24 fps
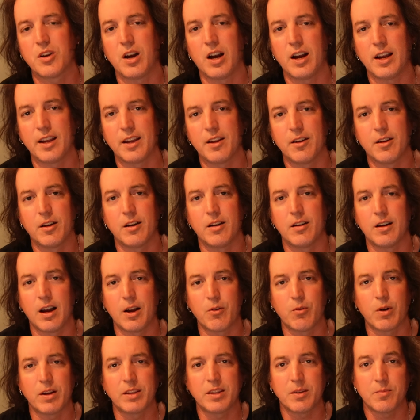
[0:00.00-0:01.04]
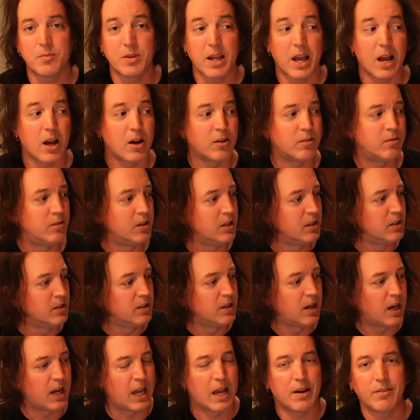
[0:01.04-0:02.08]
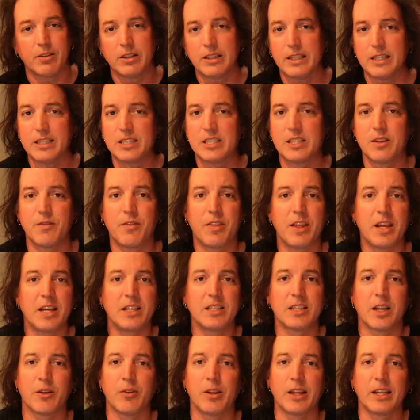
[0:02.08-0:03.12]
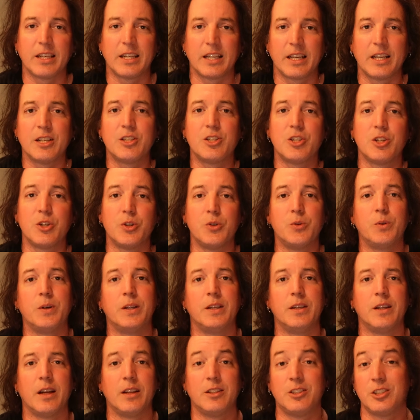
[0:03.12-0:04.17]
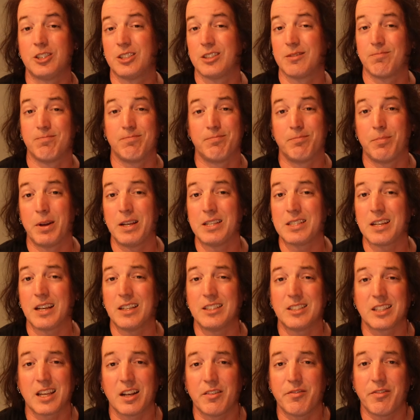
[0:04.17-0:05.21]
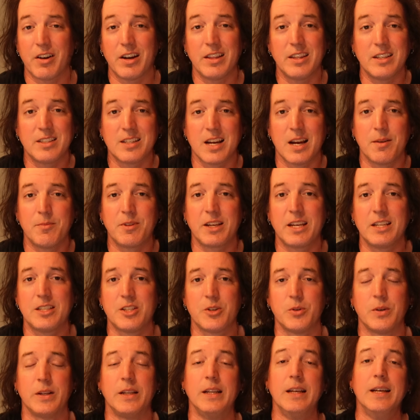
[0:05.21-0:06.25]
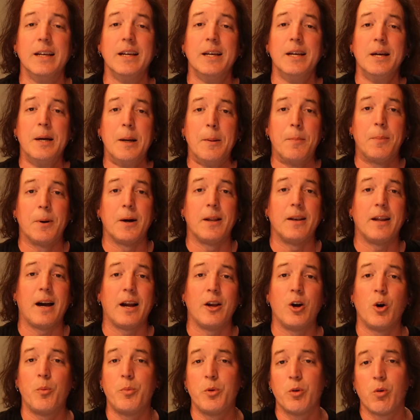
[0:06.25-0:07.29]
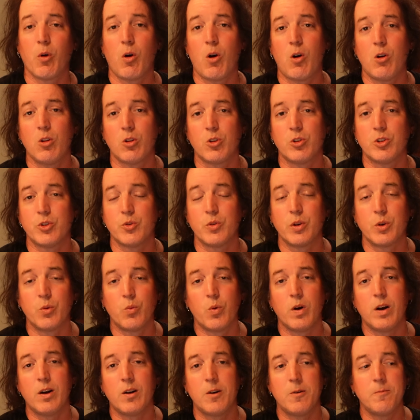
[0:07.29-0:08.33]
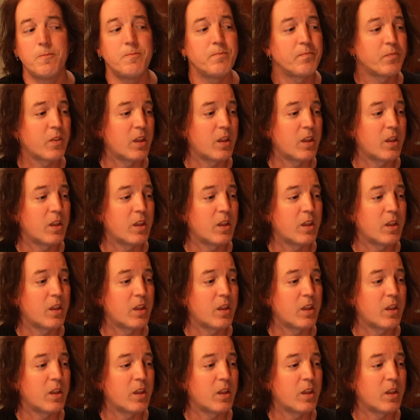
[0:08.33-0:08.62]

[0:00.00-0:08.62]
I write them down. I have a list of things I'd like to get to, and I just gotta find the time to get to it. But I hope you all are doing well.